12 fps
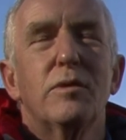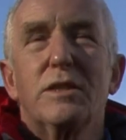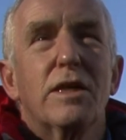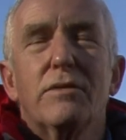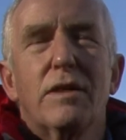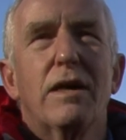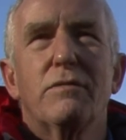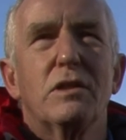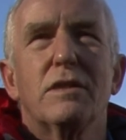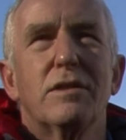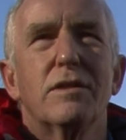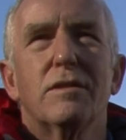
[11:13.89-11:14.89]
We don't have it.
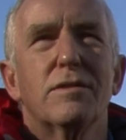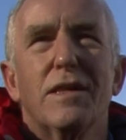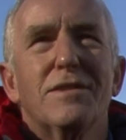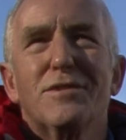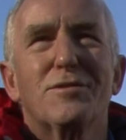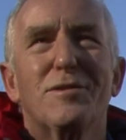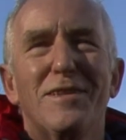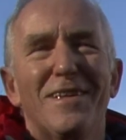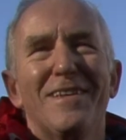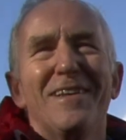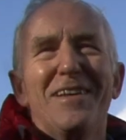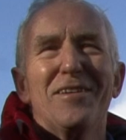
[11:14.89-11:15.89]

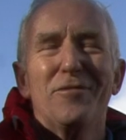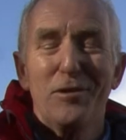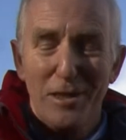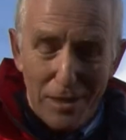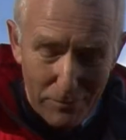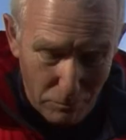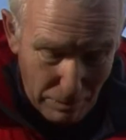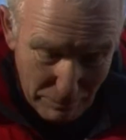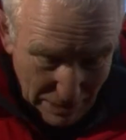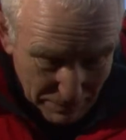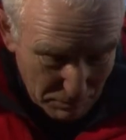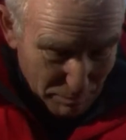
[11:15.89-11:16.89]
You know,
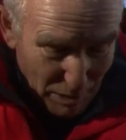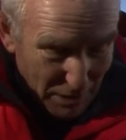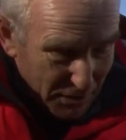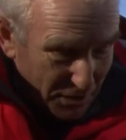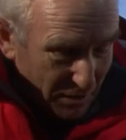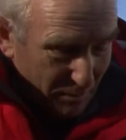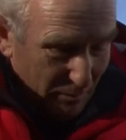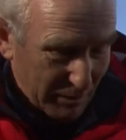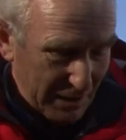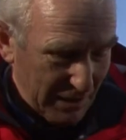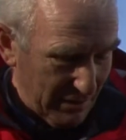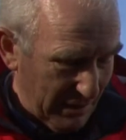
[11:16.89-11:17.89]
we have the policies, but
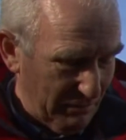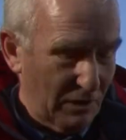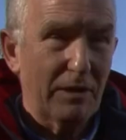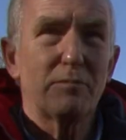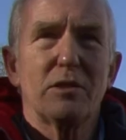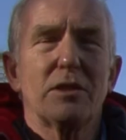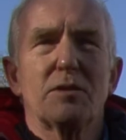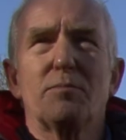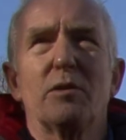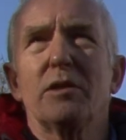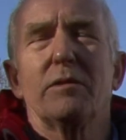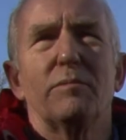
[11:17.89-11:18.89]
we don't have a government that's
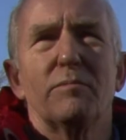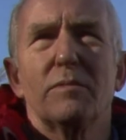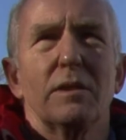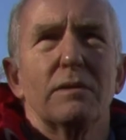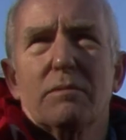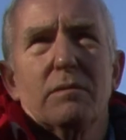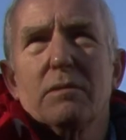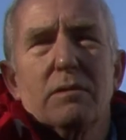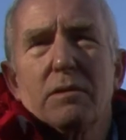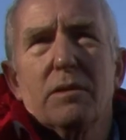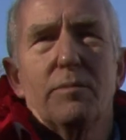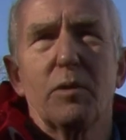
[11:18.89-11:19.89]
putting
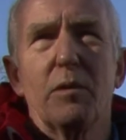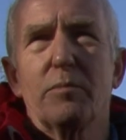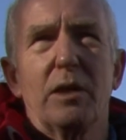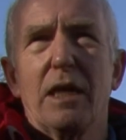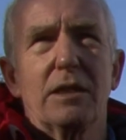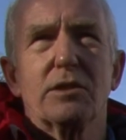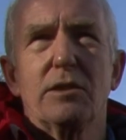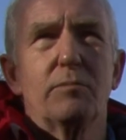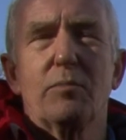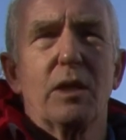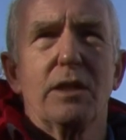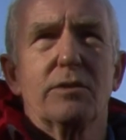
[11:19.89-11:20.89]
the appropriate action in
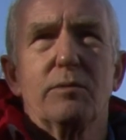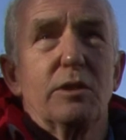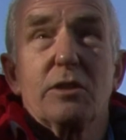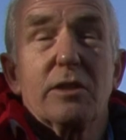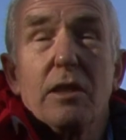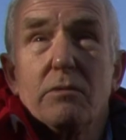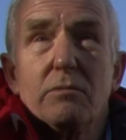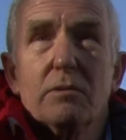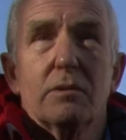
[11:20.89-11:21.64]
place. We just don't.